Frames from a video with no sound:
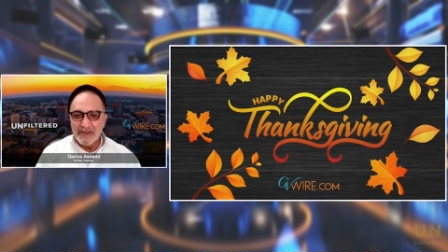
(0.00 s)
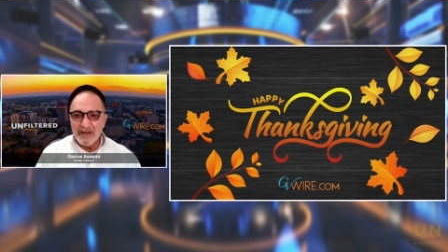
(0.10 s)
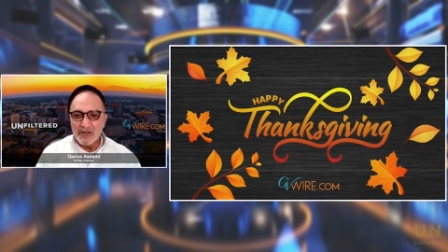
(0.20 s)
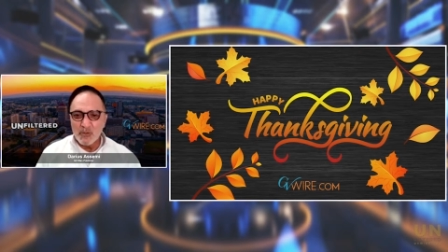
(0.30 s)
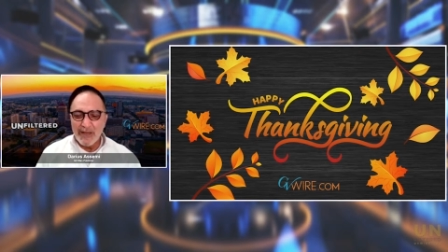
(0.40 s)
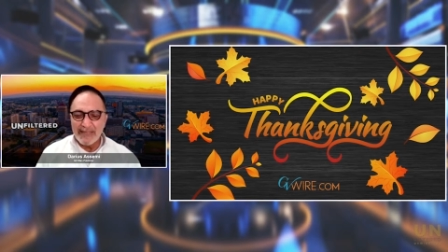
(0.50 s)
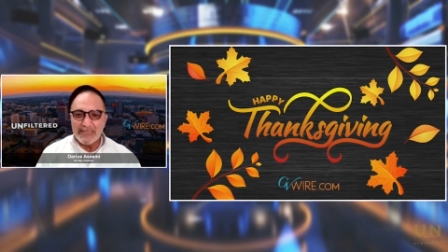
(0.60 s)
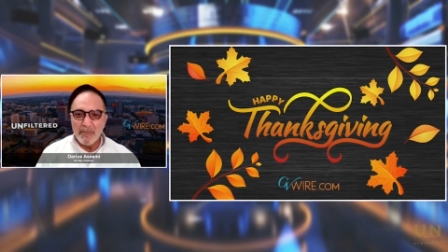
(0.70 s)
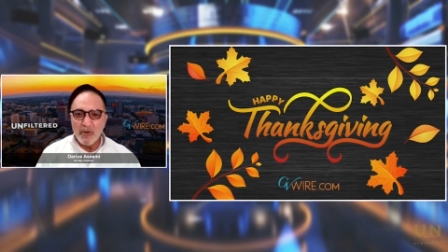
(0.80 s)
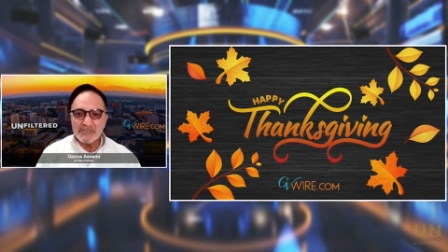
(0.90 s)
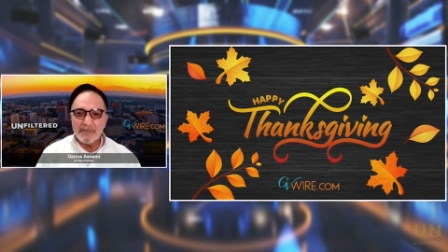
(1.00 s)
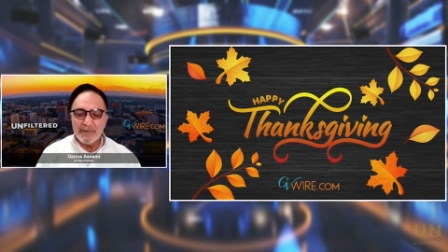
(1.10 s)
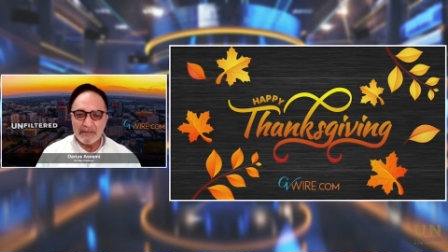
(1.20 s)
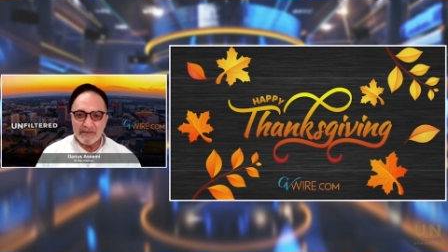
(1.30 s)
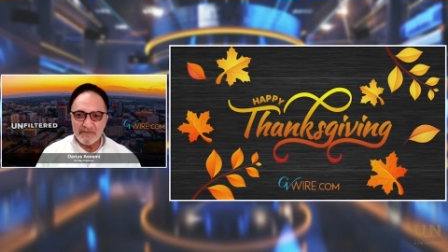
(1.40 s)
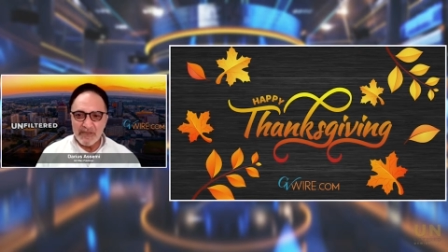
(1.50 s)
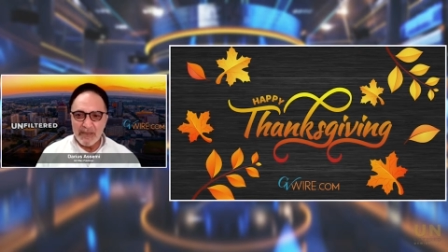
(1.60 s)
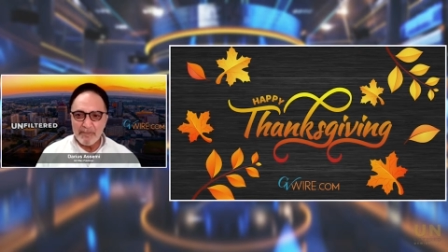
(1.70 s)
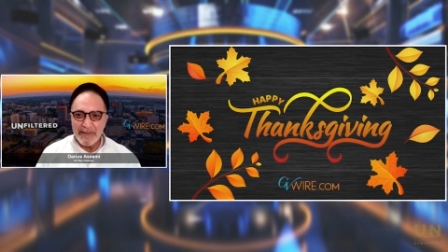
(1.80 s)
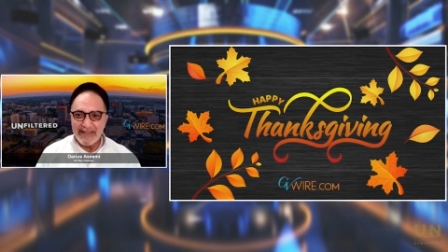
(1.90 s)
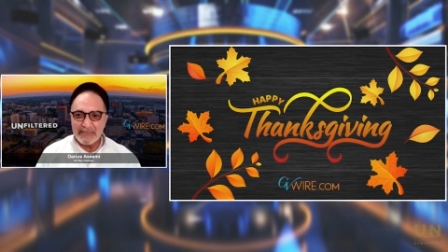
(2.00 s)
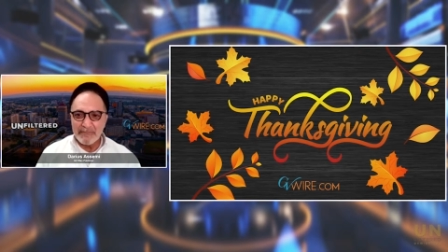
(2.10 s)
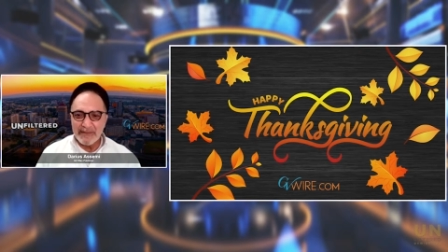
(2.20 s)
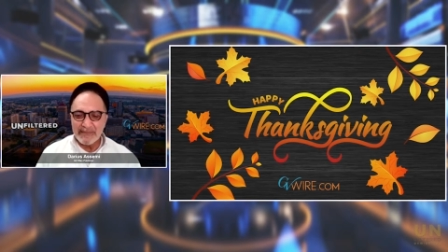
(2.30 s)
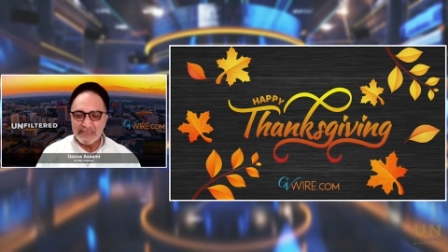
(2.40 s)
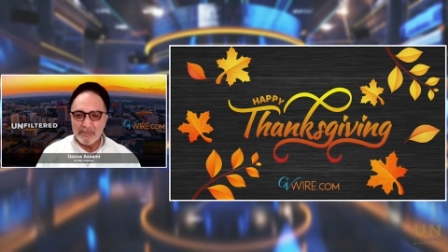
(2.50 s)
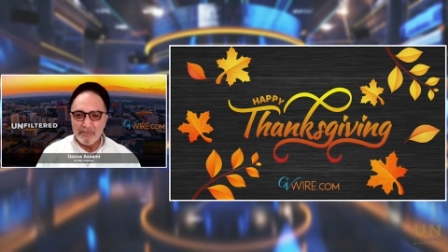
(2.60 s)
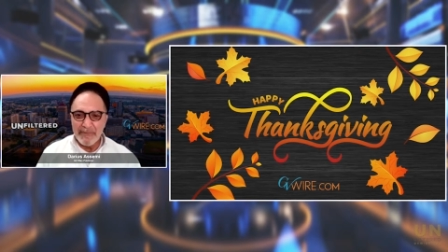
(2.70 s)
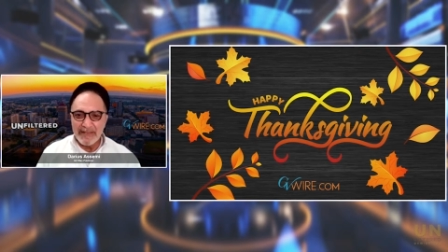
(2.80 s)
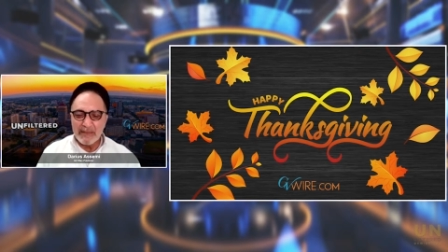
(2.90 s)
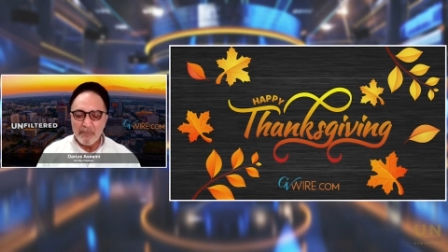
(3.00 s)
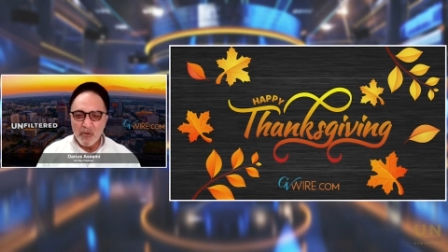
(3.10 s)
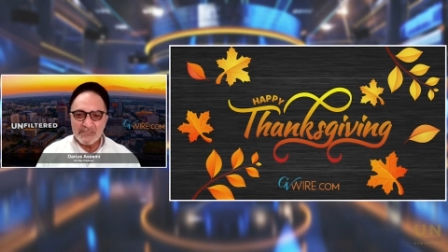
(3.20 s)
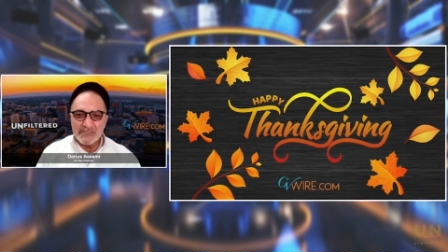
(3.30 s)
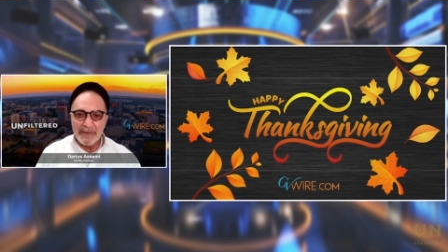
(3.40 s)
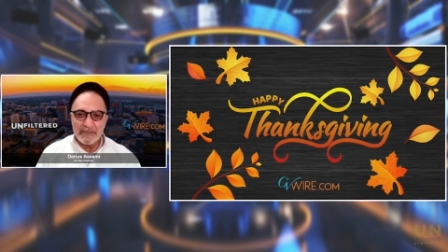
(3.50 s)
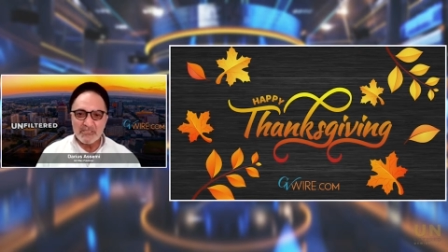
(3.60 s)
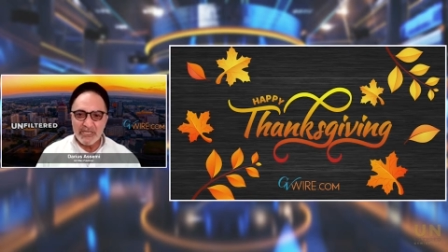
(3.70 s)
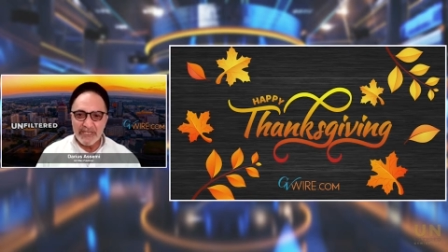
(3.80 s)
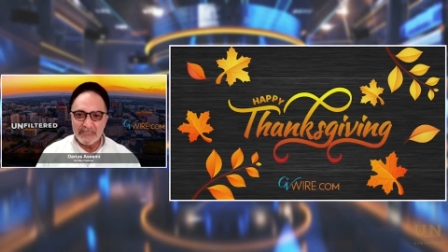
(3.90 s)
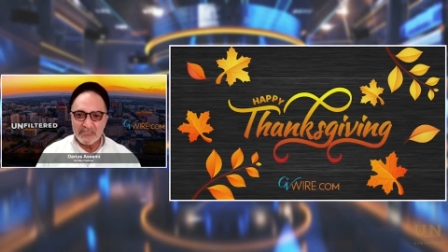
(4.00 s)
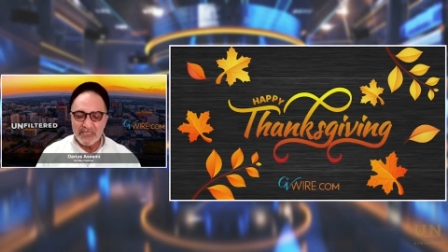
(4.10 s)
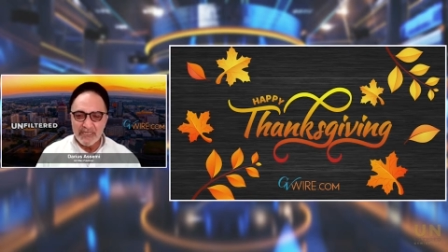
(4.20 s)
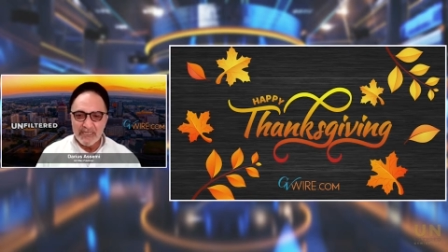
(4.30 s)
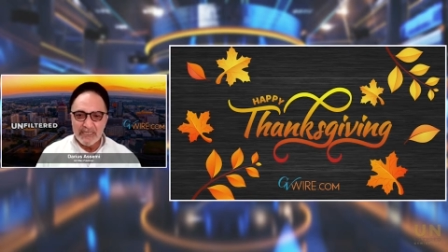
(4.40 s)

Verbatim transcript: on who had the most amount of impact, makes them make the most amount of change